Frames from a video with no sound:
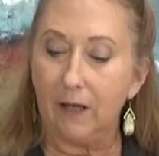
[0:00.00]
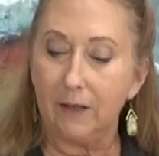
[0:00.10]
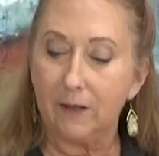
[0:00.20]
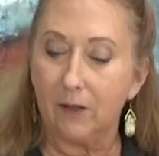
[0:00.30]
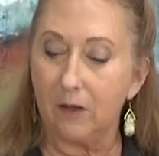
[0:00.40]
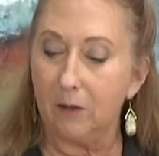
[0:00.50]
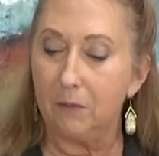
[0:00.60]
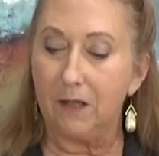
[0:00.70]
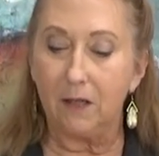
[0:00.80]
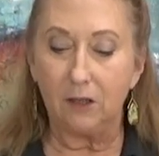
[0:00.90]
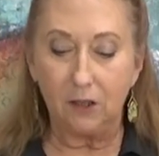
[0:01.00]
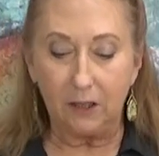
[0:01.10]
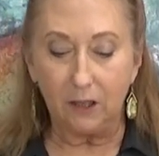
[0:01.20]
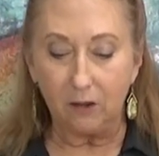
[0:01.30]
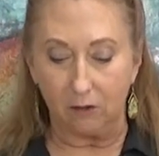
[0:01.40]
It's going to be
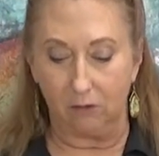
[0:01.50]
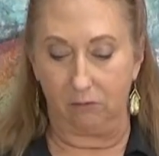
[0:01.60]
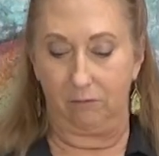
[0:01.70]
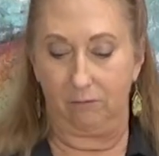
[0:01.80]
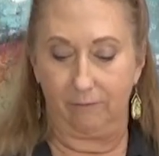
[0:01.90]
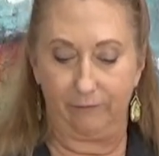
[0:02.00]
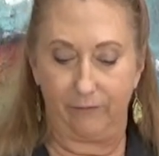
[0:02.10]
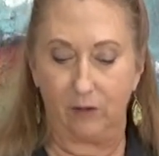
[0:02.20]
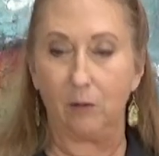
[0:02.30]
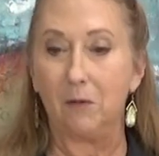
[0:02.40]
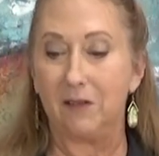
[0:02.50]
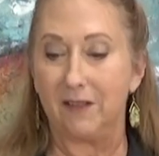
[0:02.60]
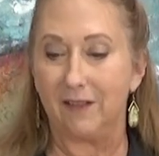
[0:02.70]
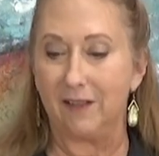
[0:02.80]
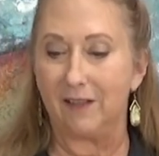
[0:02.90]
clear. So I'm going to
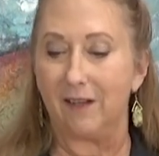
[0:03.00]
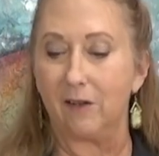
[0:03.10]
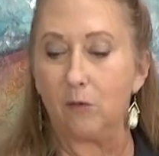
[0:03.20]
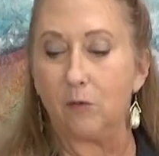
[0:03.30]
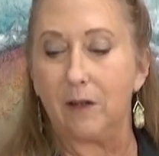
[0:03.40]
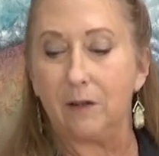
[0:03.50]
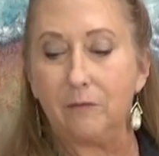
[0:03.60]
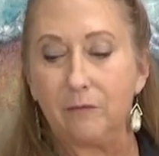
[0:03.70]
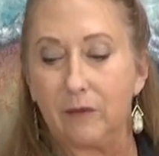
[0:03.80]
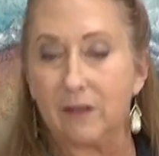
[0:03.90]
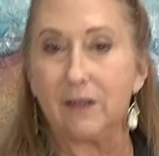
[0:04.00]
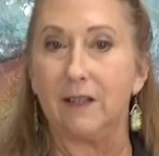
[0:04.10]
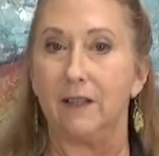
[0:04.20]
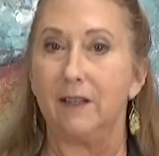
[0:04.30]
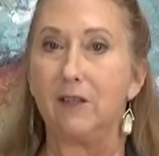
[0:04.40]
set this out of the way.
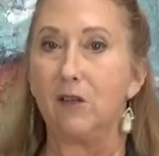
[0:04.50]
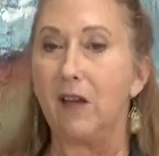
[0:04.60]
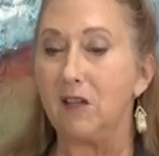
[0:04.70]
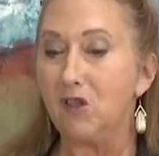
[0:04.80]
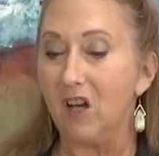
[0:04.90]
See, so that